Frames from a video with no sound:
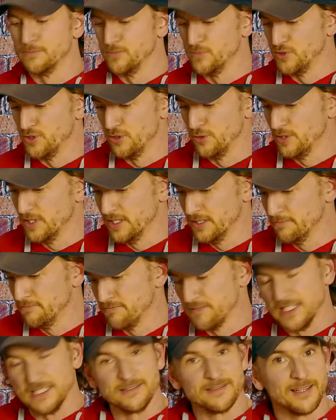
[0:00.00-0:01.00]
due to
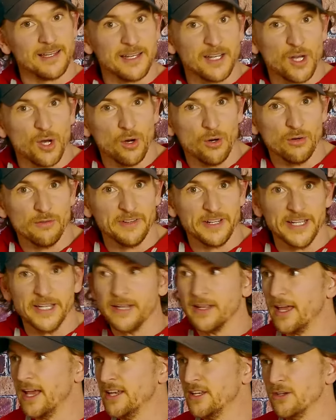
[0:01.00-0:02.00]
things like
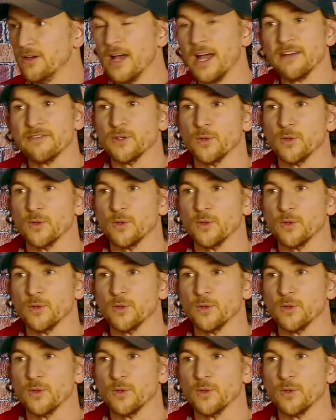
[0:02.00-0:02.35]
COVID, and you have